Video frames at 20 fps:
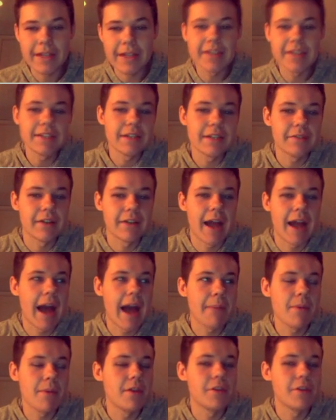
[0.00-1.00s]
How does it even
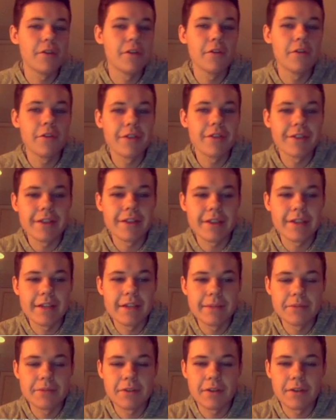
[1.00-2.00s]
happen? You know, you think that the
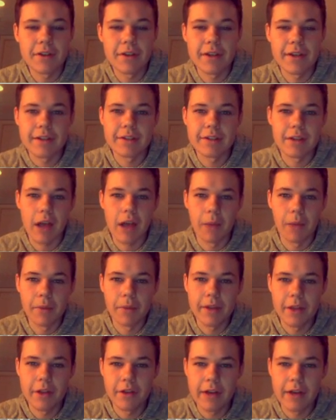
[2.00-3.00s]
team's going to, like, come
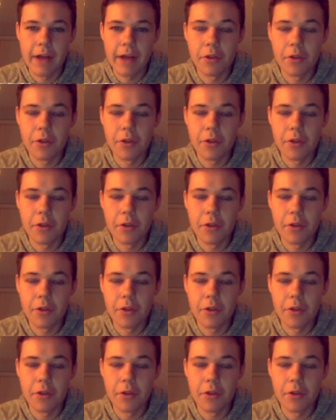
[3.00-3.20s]
together now.